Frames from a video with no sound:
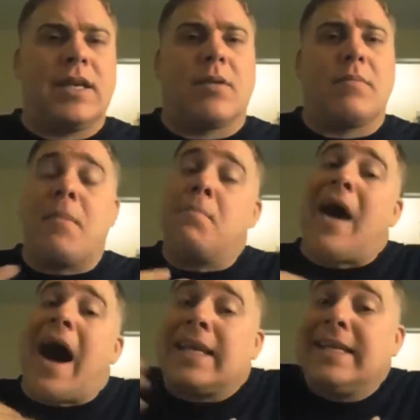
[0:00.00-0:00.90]
either my
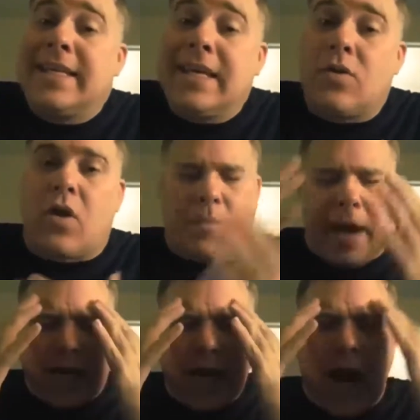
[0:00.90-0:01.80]
body did or
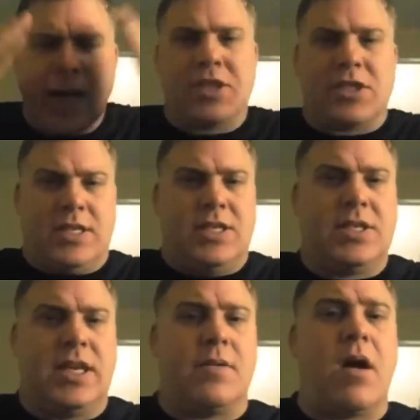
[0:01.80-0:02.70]
my
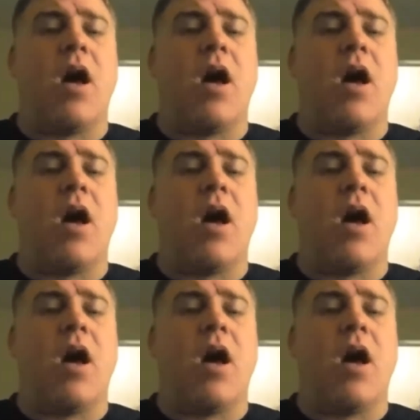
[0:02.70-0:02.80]
consciousness did.